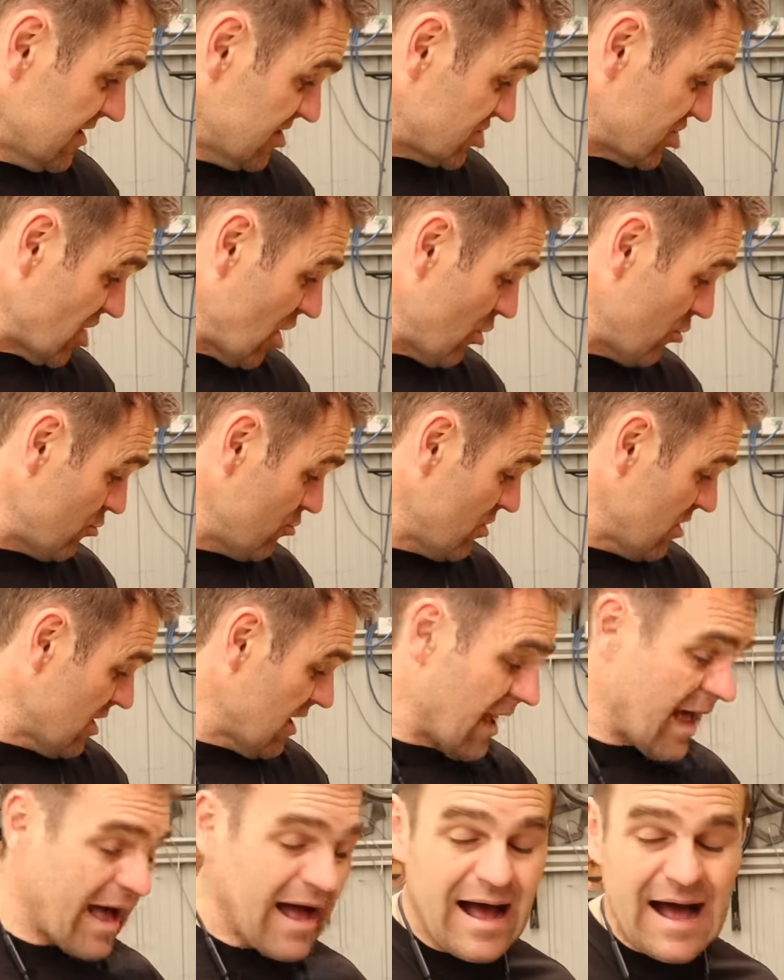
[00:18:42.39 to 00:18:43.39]
So
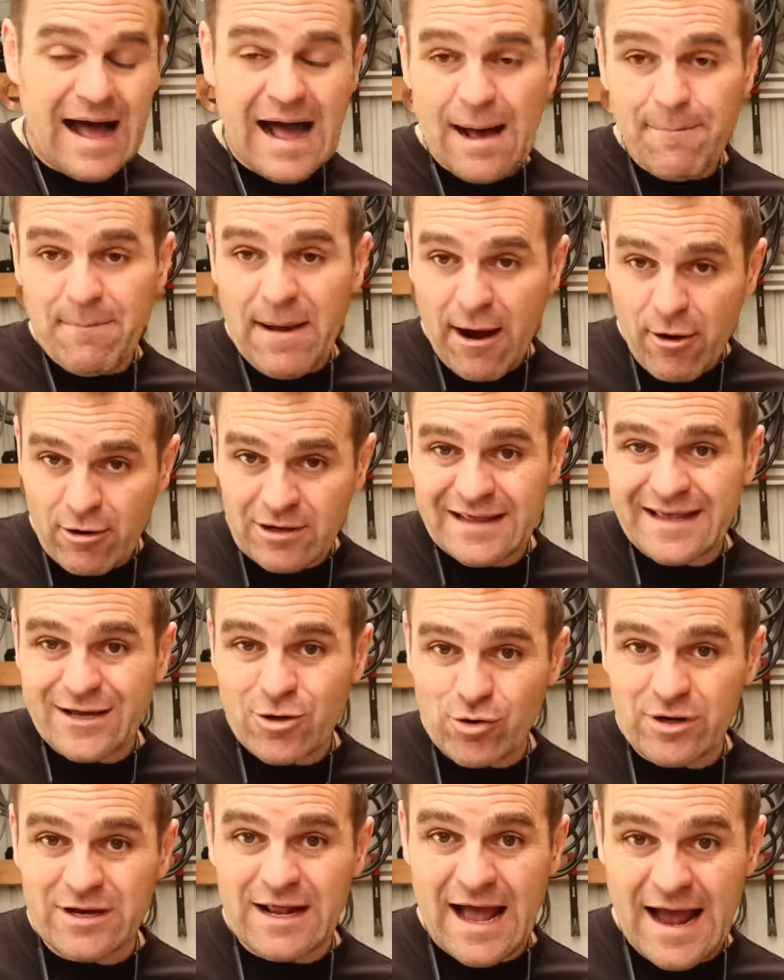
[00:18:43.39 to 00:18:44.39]
apparently,
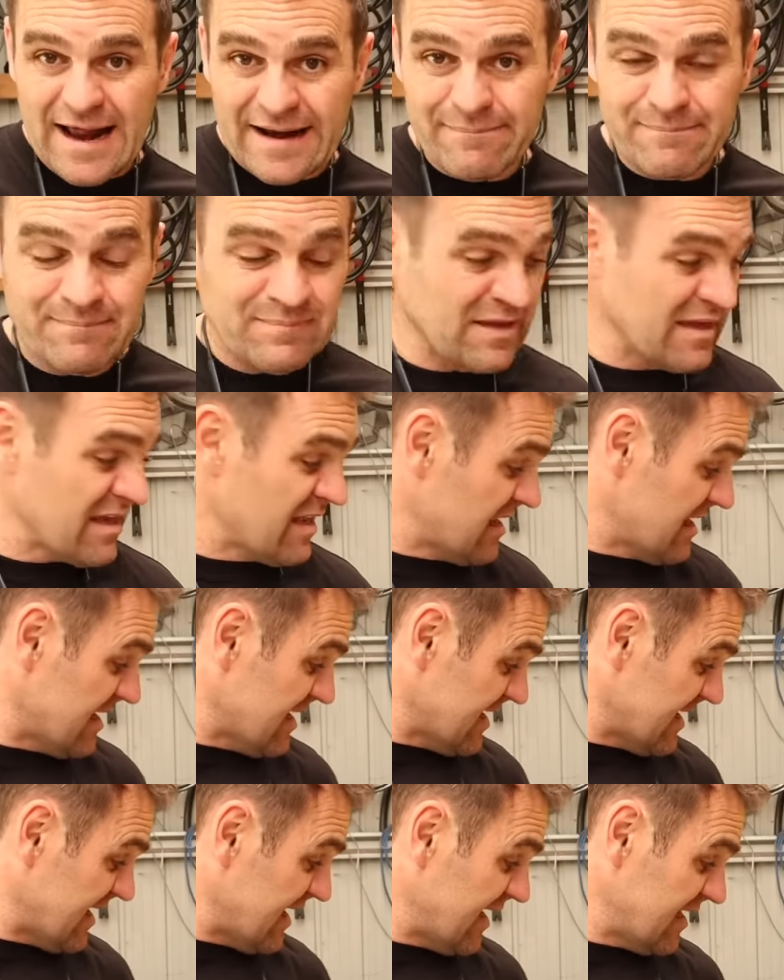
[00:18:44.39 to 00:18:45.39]
according to Adam,
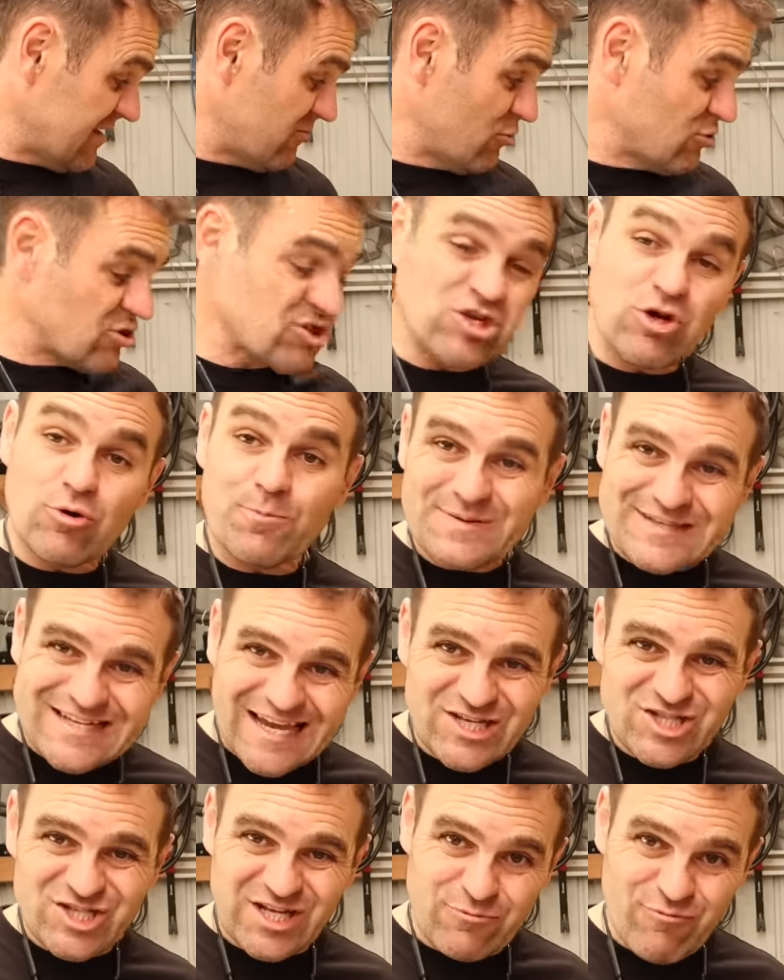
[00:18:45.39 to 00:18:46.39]
it will still
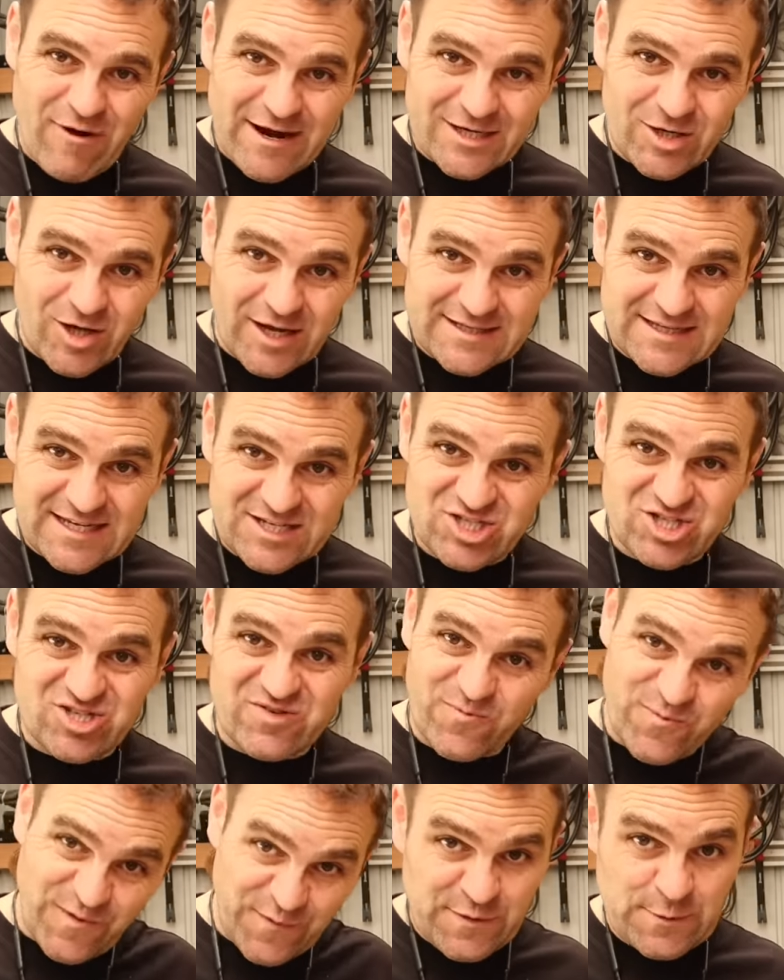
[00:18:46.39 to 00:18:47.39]
potentially run like
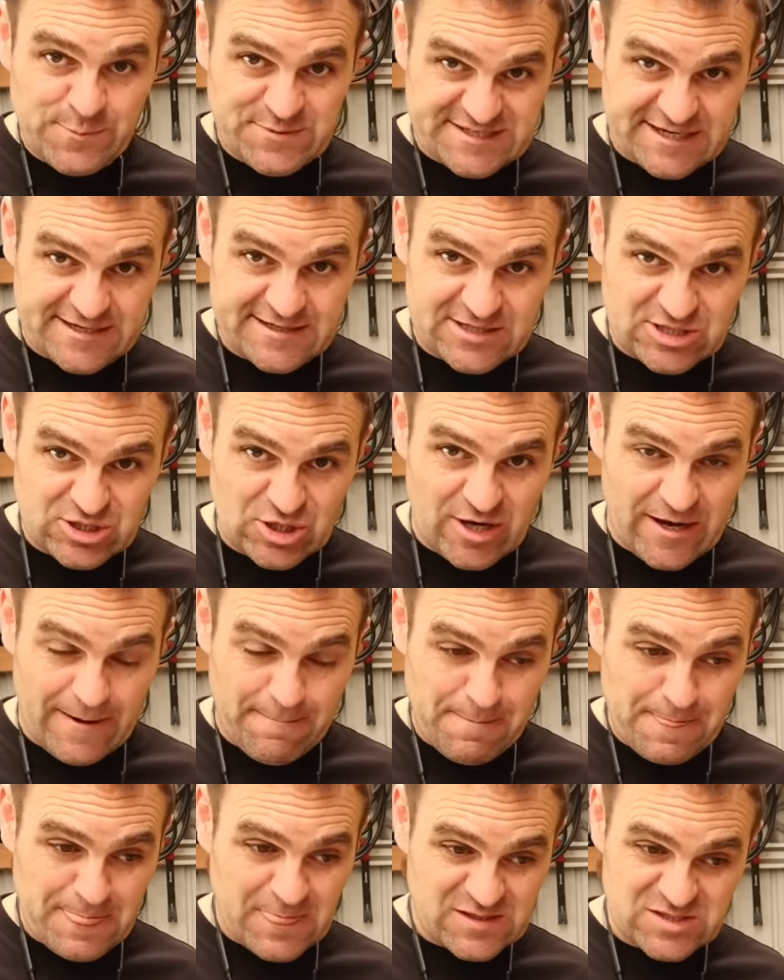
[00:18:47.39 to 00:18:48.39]
this 50% of the
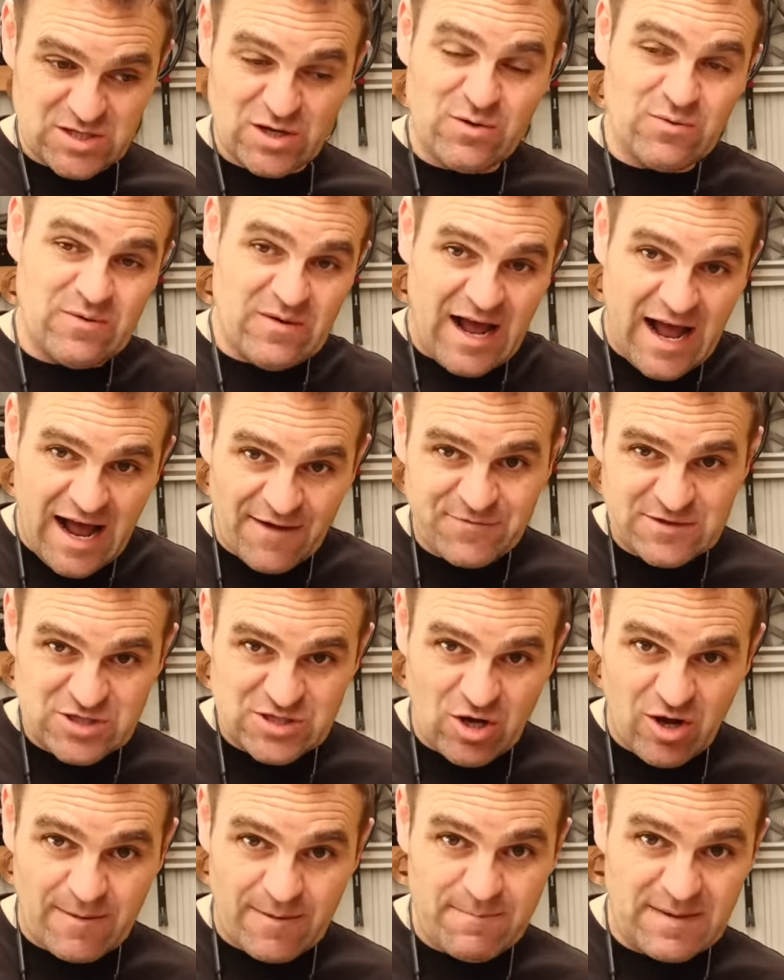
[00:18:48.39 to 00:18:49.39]
time. So half the
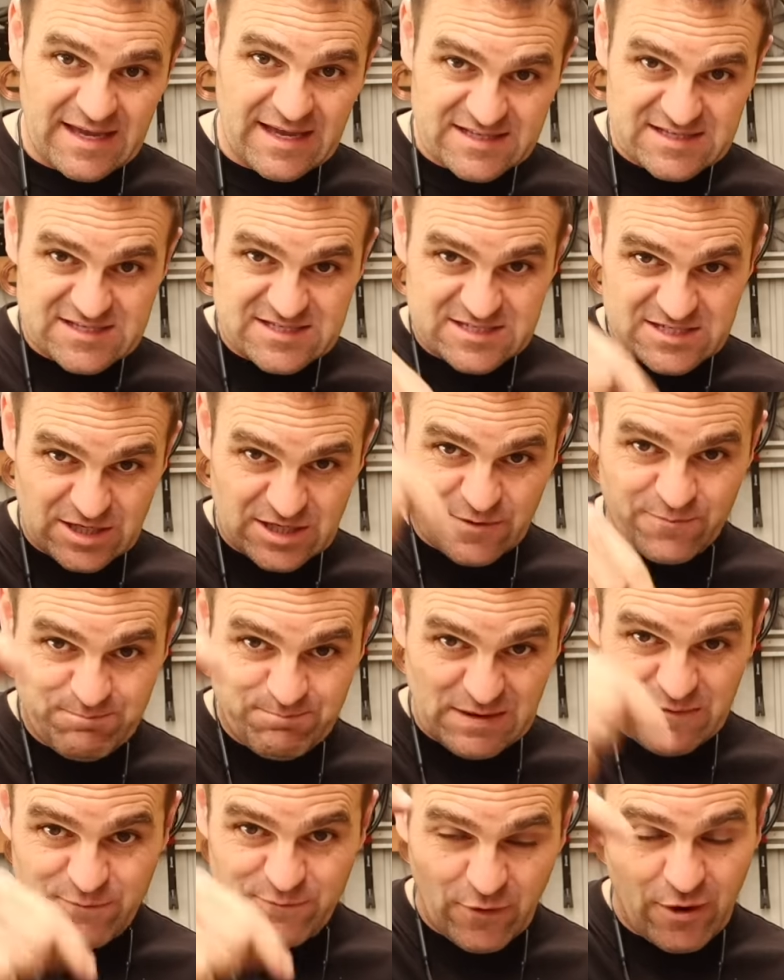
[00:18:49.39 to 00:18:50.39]
time it's going to
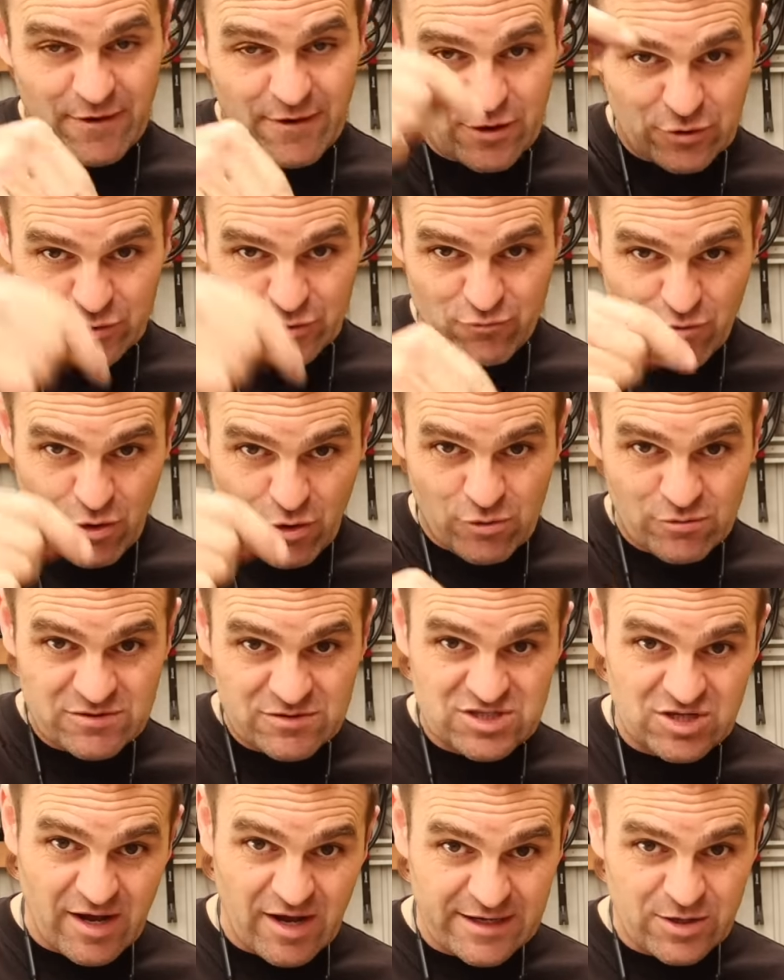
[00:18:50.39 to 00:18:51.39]
be firing on the
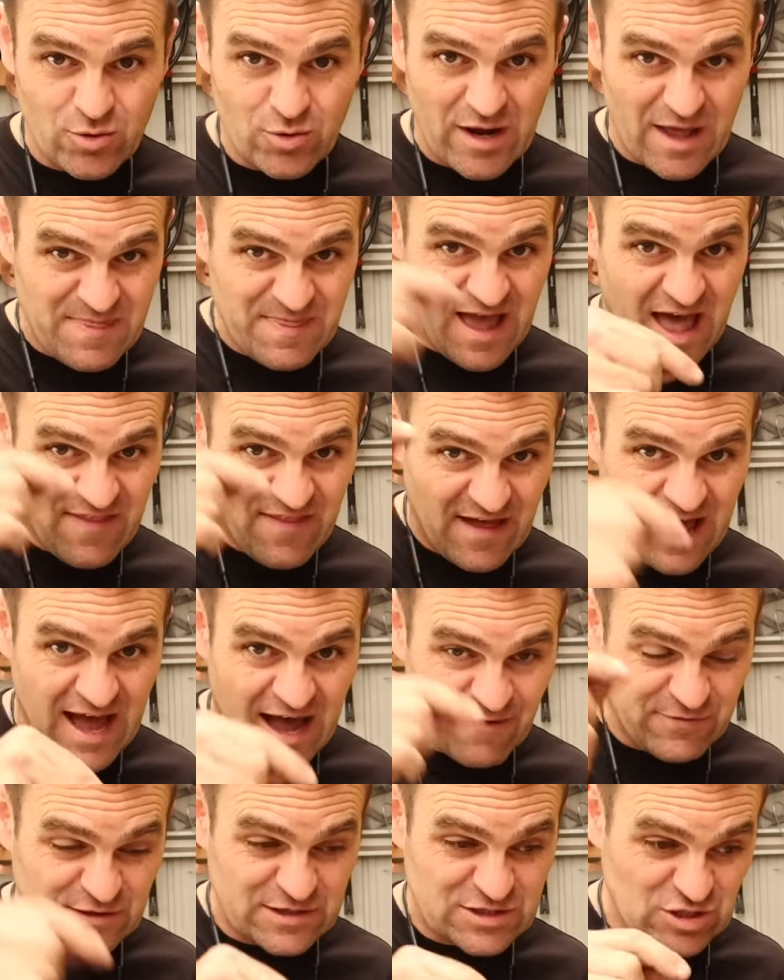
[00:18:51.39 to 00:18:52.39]
wrong cycle, and the other
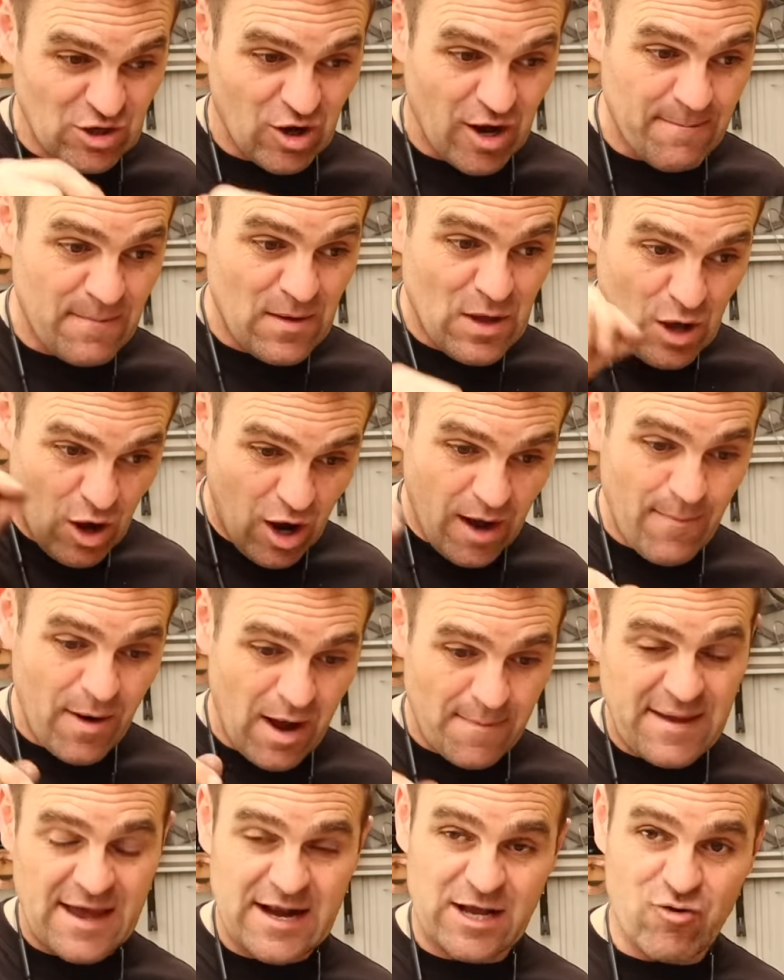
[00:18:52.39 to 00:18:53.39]
half of the time I
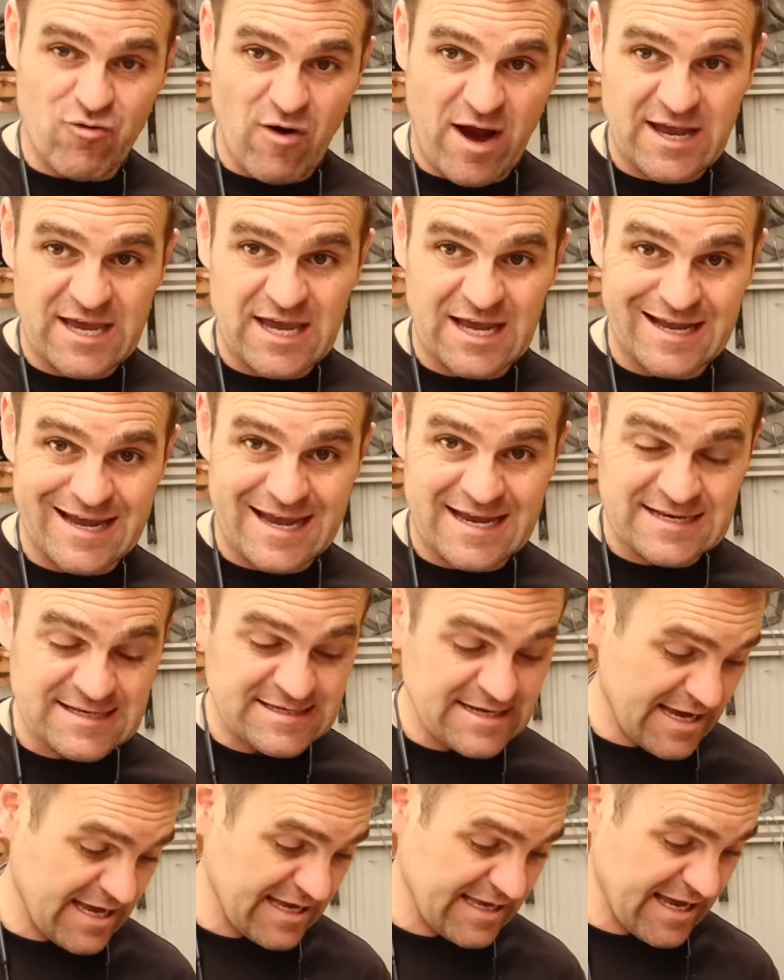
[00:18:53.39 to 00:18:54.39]
might be able to crank it and
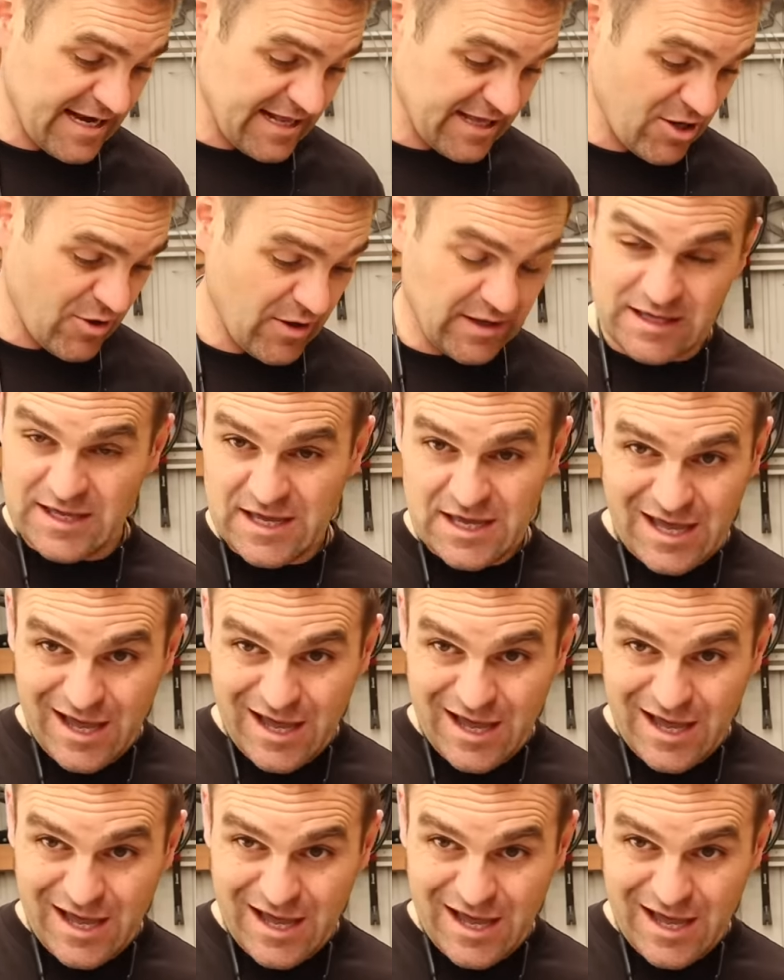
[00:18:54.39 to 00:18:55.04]
get it going.